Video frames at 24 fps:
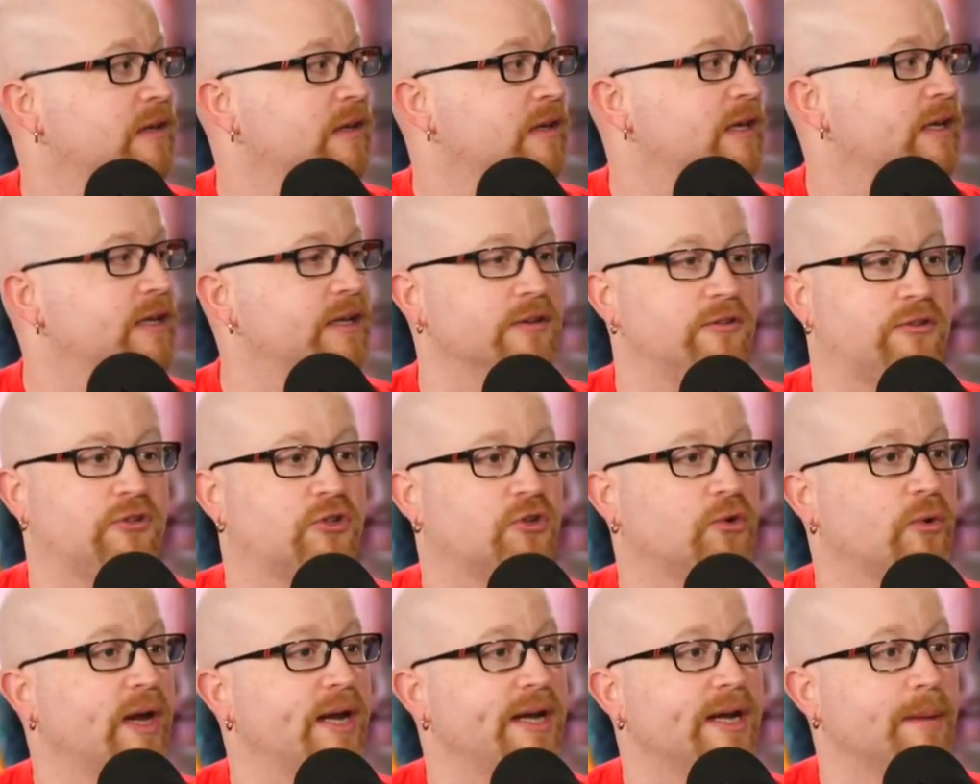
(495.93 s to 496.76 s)
It is
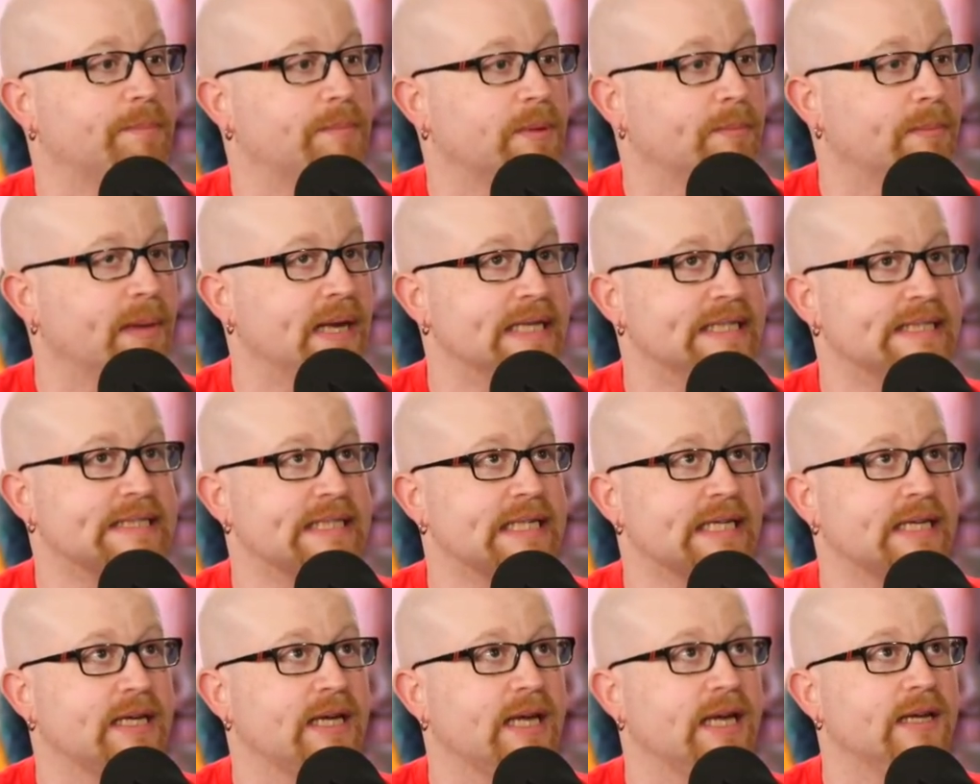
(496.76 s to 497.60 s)
straight up
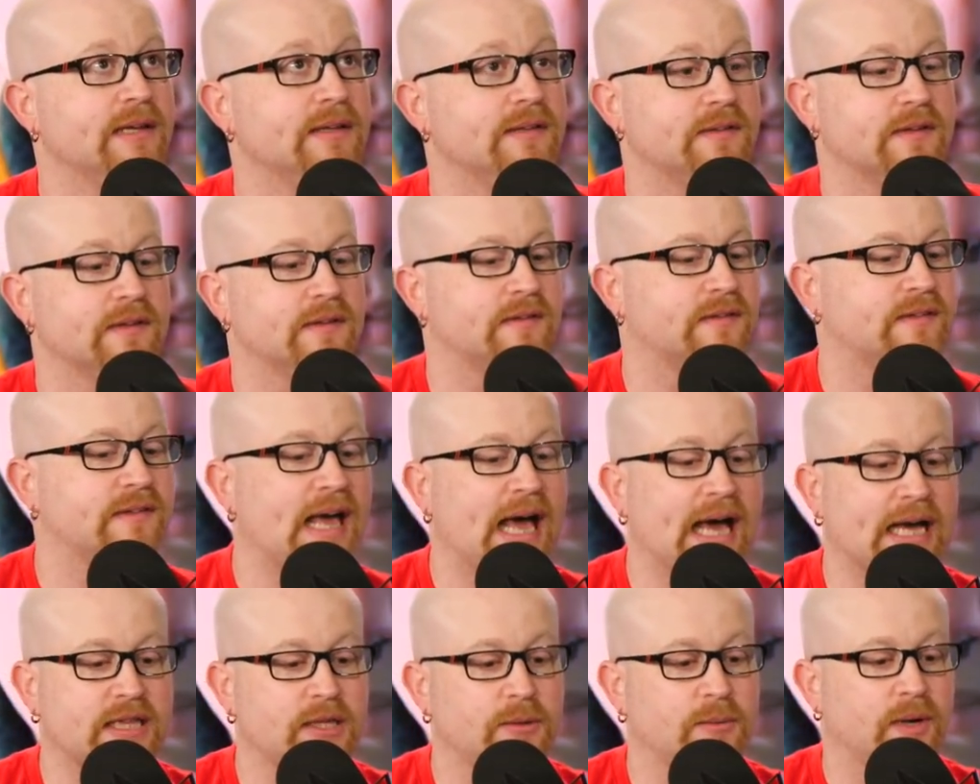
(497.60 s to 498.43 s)
amazing. It is
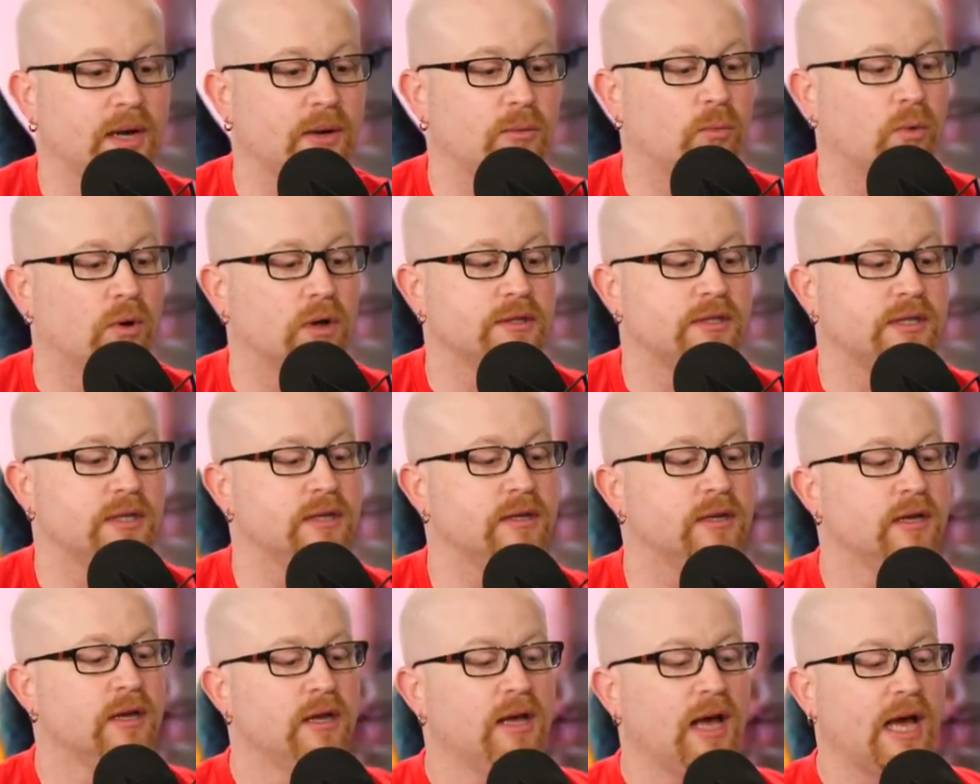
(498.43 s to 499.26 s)
exactly what I
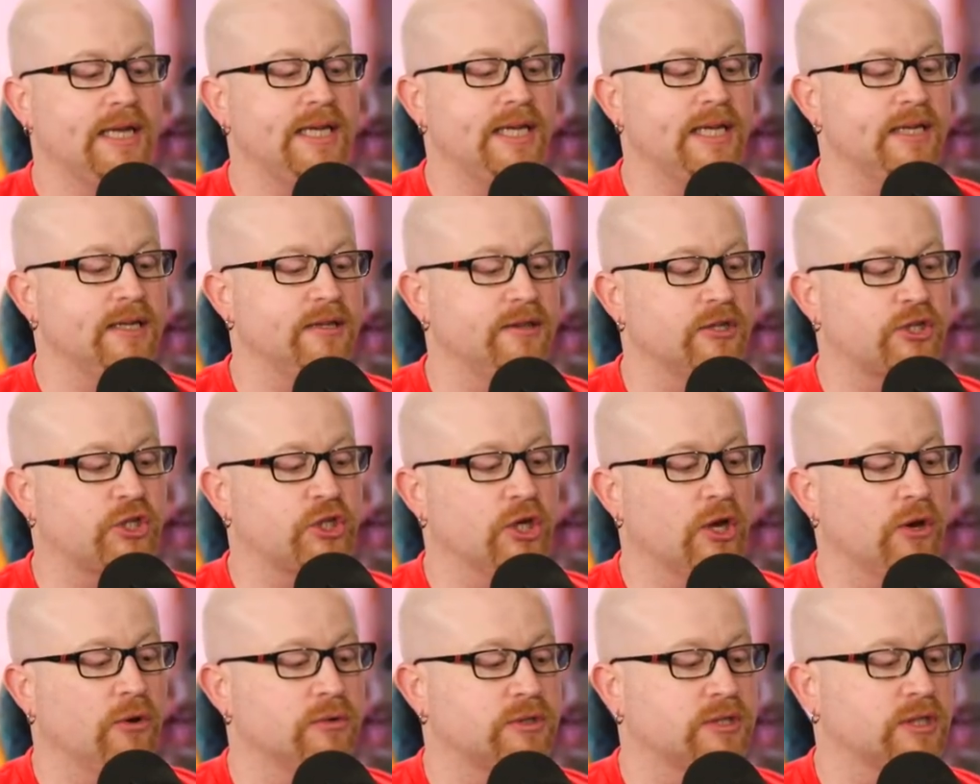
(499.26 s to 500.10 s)
wanted. I needed the
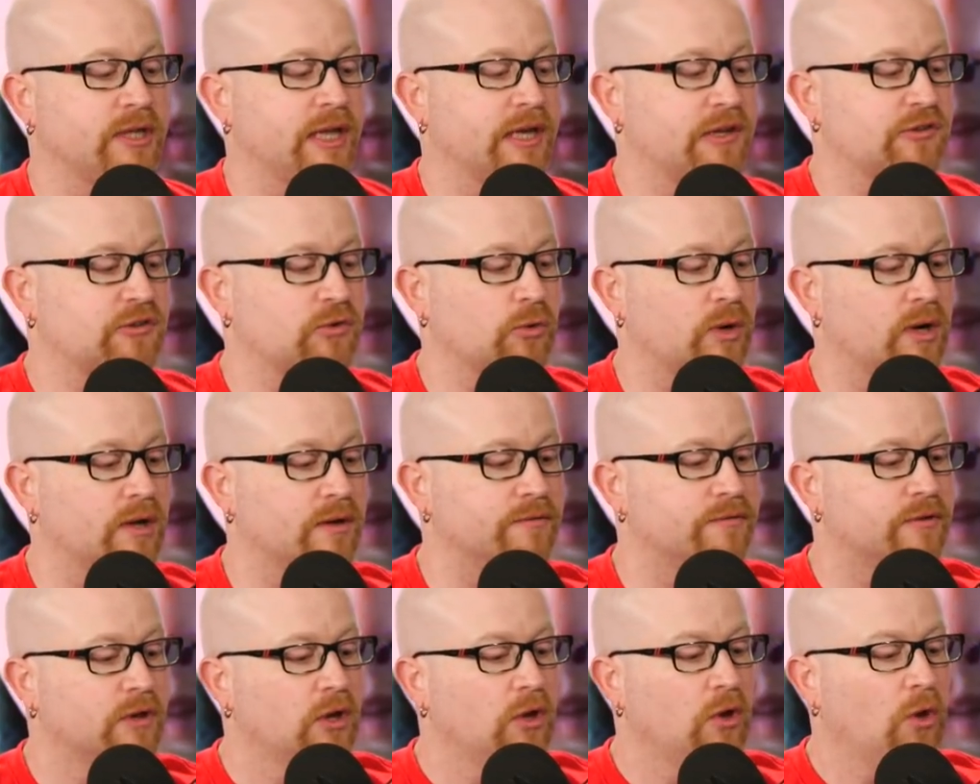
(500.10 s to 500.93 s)
show to like sort
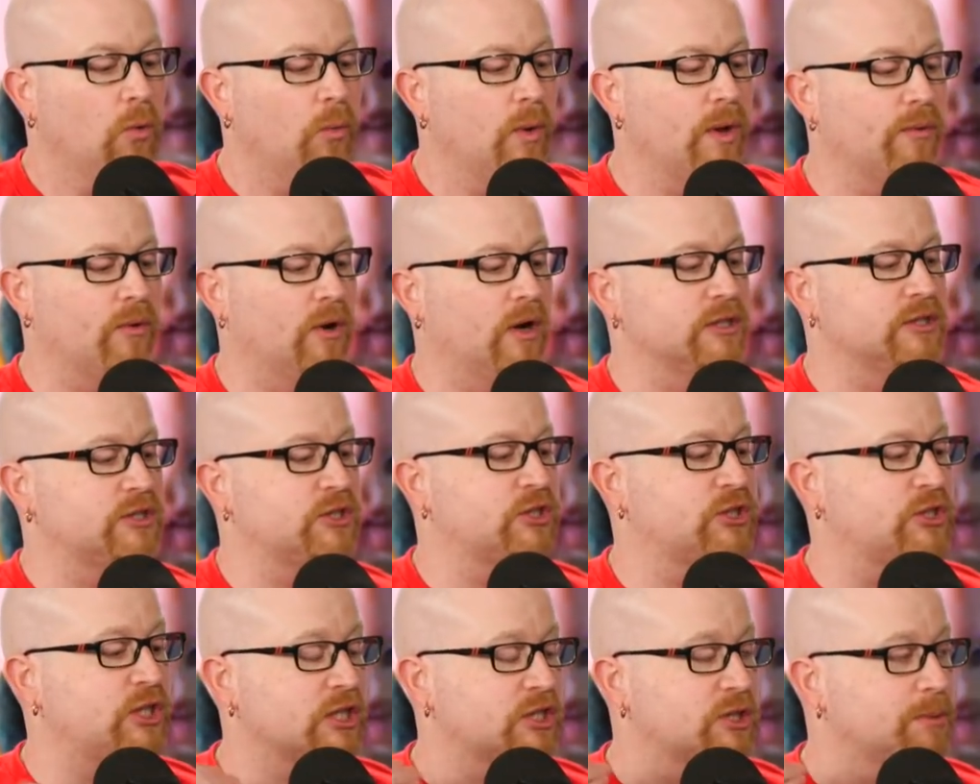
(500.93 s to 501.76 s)
of we were on
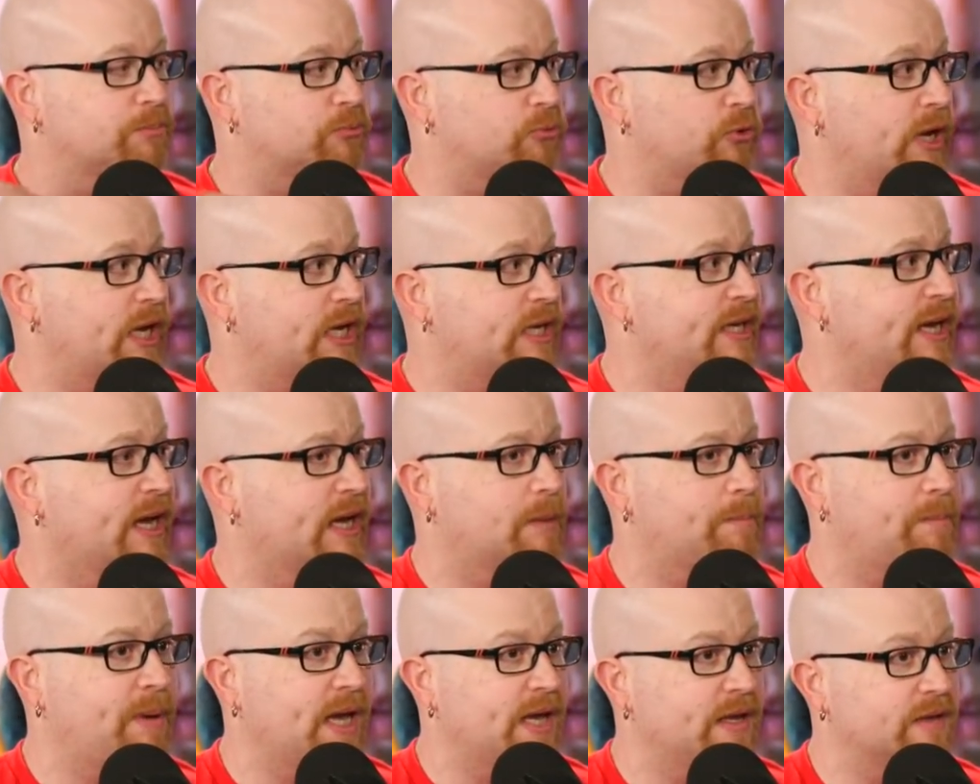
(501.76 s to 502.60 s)
such a
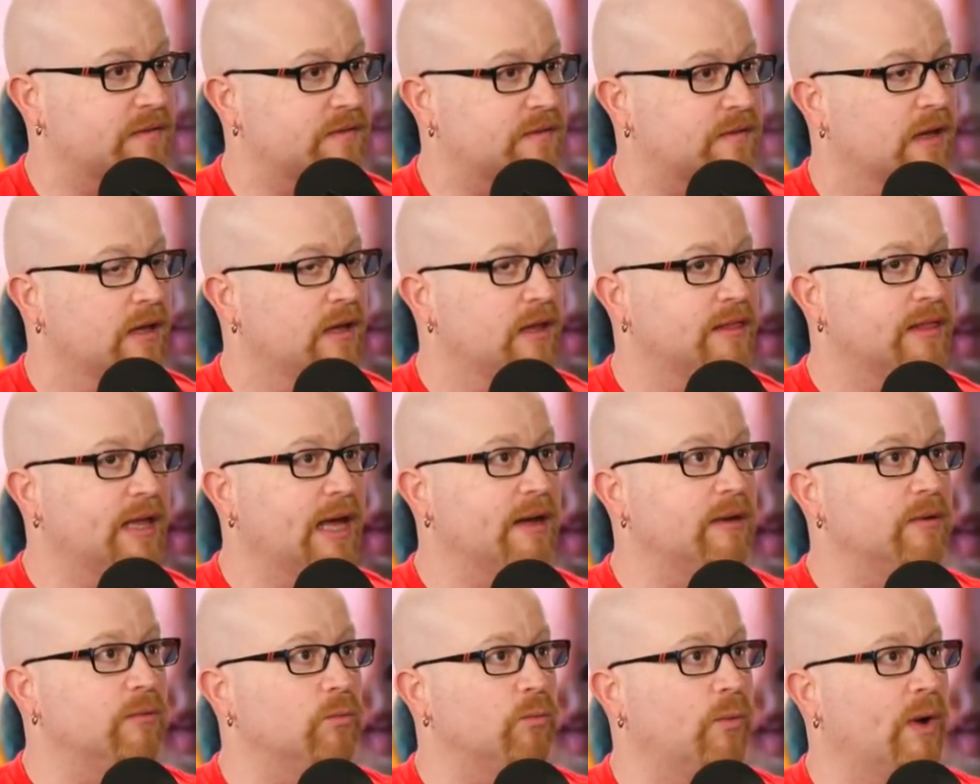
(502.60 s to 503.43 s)
breakneck pace
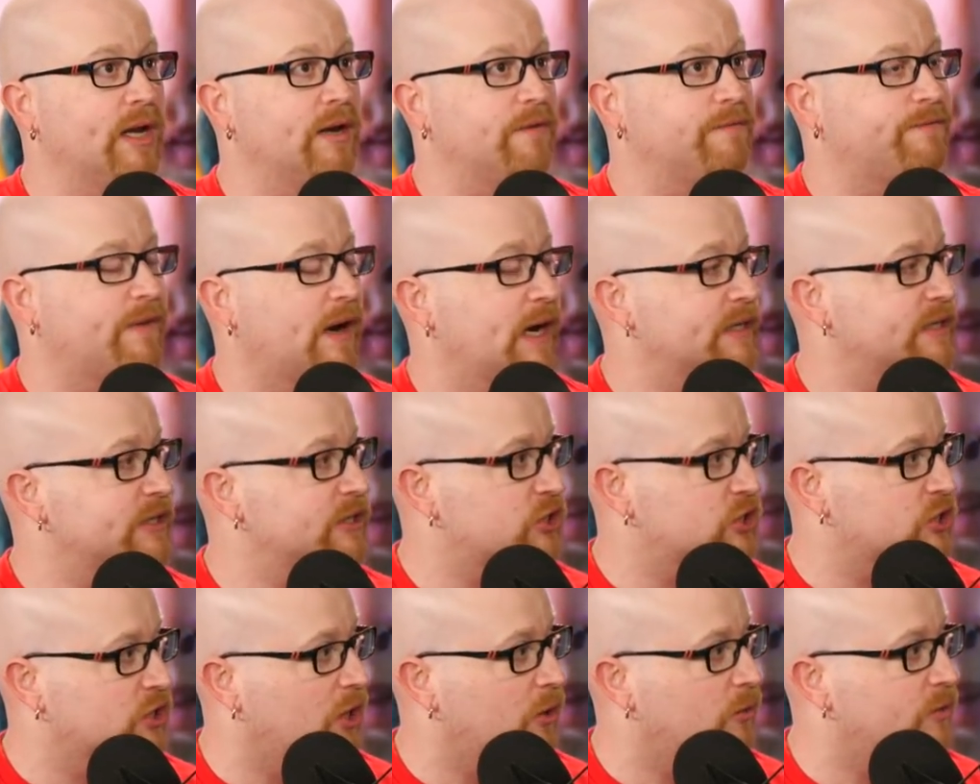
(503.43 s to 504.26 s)
that when it finally
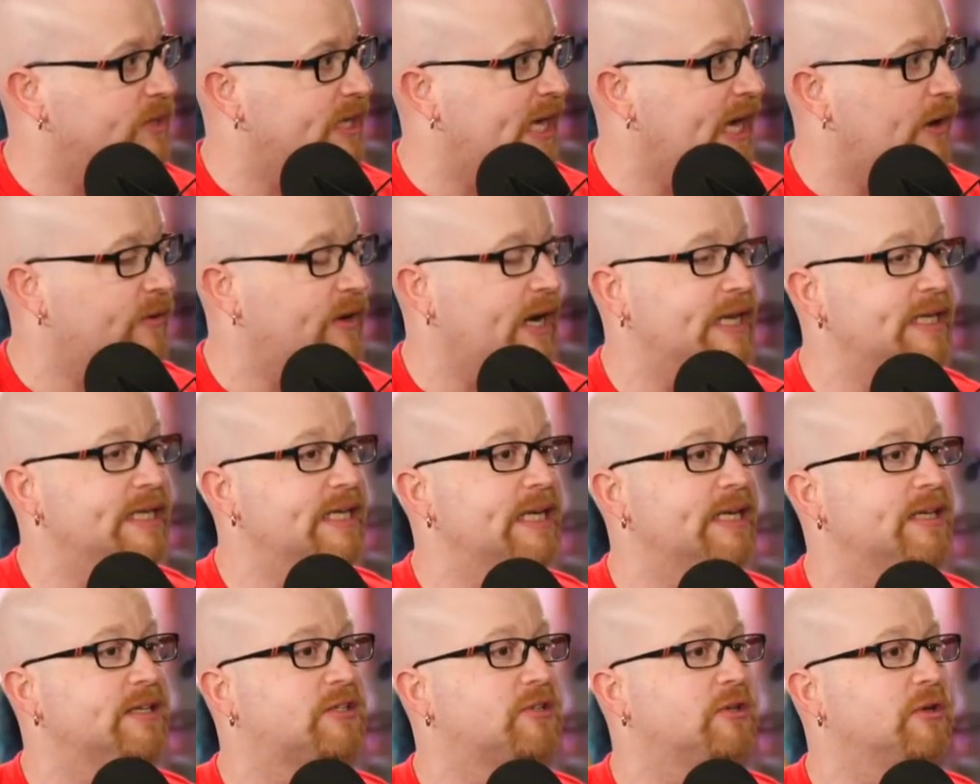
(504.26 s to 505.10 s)
slowed down, I
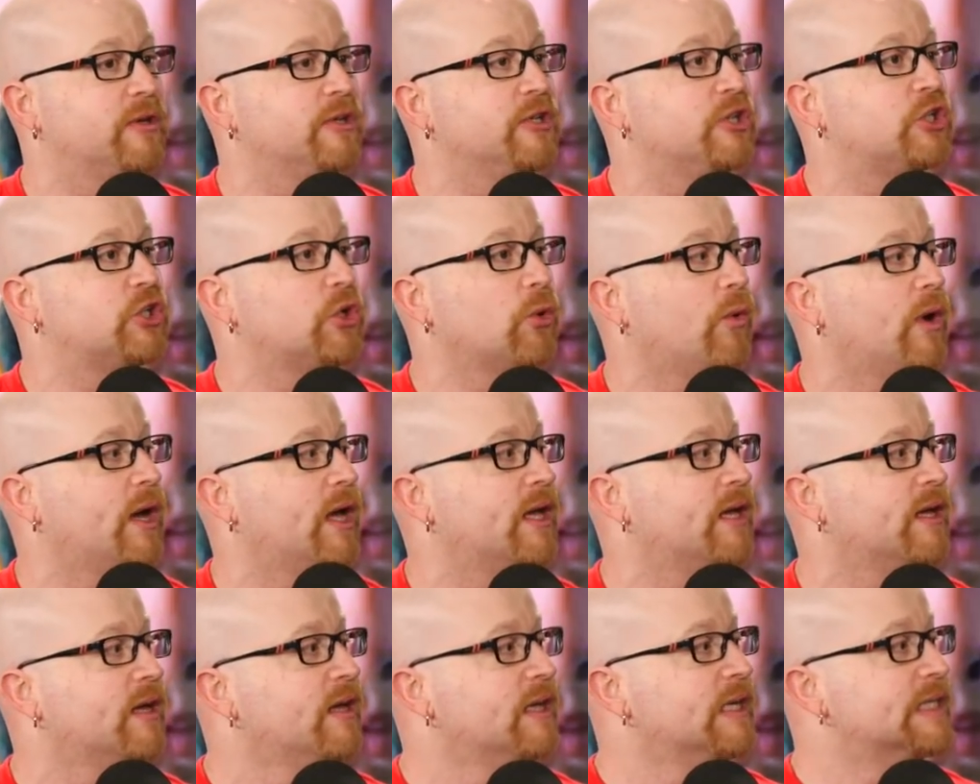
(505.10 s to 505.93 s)
needed to
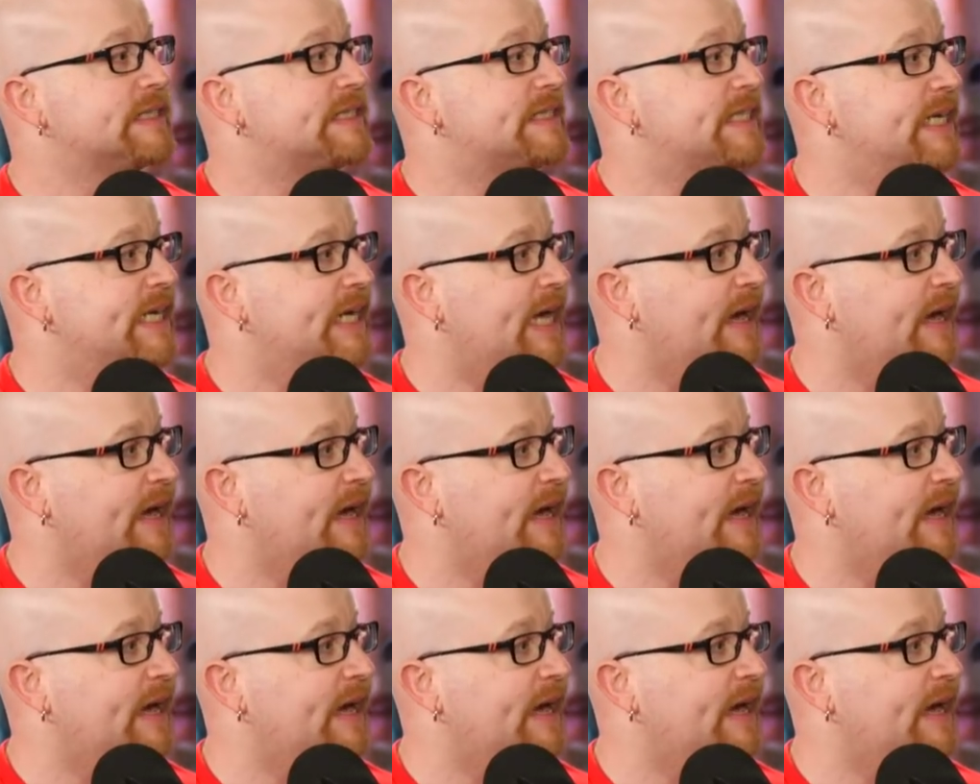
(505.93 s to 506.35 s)
enjoy seeing